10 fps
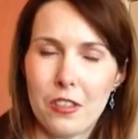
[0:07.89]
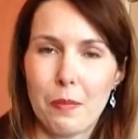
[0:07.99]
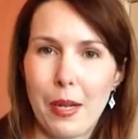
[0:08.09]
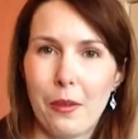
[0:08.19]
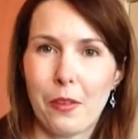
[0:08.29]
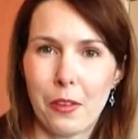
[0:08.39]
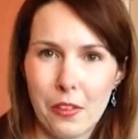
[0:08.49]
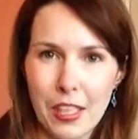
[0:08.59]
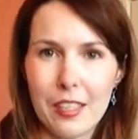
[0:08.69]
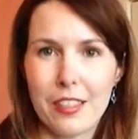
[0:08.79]
about the
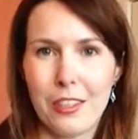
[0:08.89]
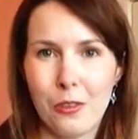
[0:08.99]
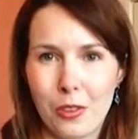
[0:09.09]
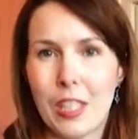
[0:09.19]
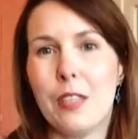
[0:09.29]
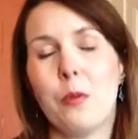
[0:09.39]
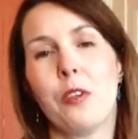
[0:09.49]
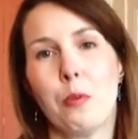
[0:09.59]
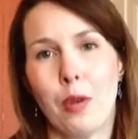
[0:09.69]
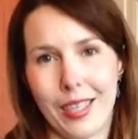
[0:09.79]
things that you'll need when you're
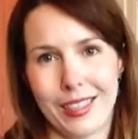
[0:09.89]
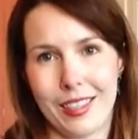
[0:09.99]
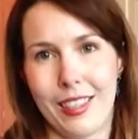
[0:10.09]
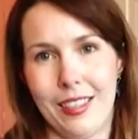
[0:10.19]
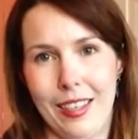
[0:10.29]
practicing.